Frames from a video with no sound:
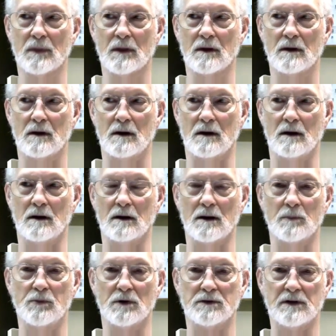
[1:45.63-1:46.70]
And I
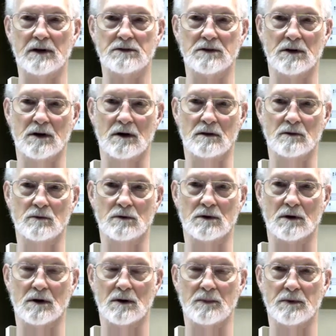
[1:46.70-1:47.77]
put that together with a
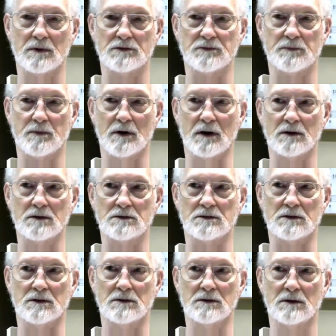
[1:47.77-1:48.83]
couple of springs
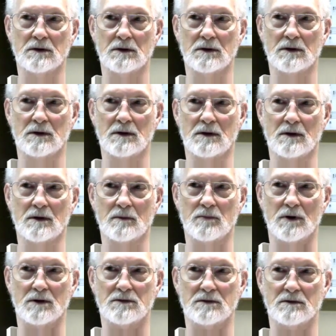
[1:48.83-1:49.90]
and
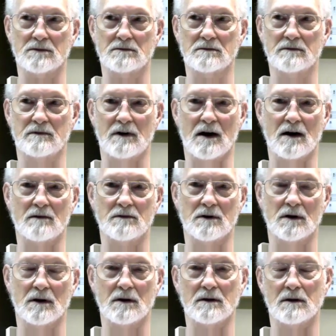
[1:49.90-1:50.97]
pressure valve on
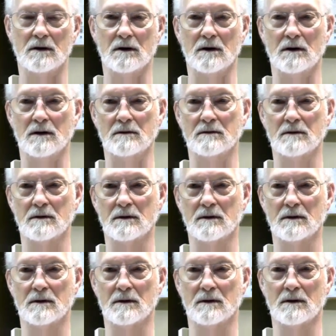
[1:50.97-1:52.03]
it and
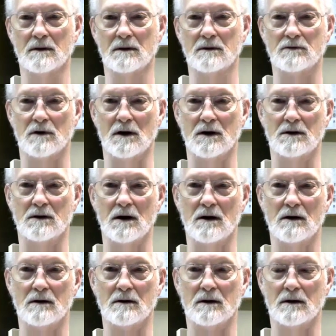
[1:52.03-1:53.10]
tried it
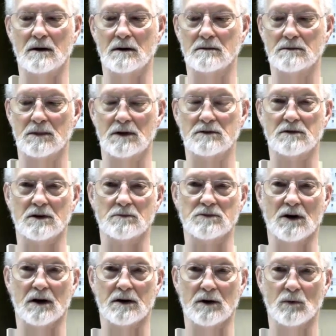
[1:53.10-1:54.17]
out, and it seems
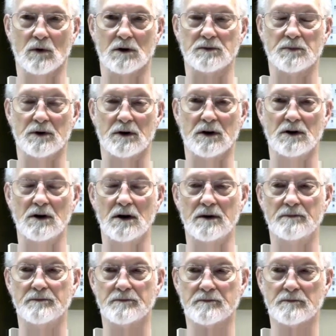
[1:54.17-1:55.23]
like it works pretty good.
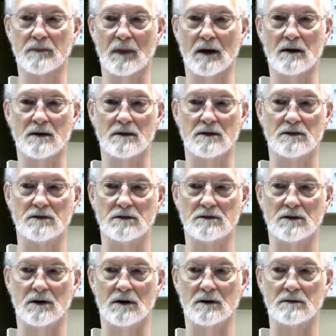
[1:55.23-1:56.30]
This is
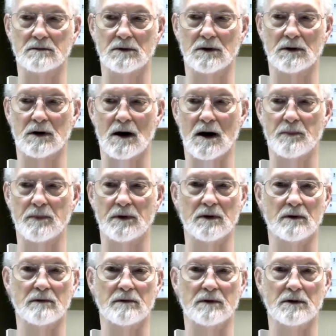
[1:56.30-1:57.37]
a copy
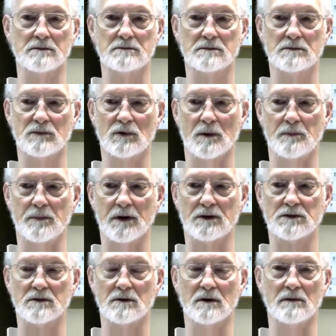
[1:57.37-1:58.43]
of or a
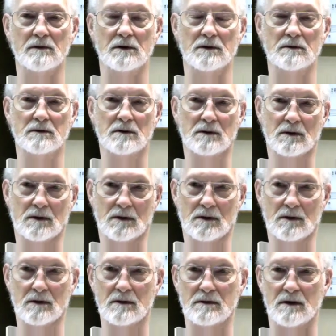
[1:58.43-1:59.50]
picture of the
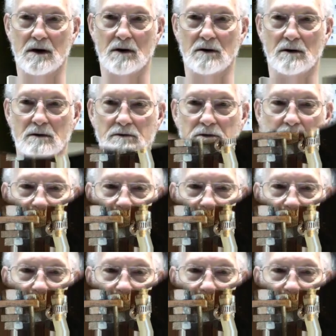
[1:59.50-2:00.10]
thing from the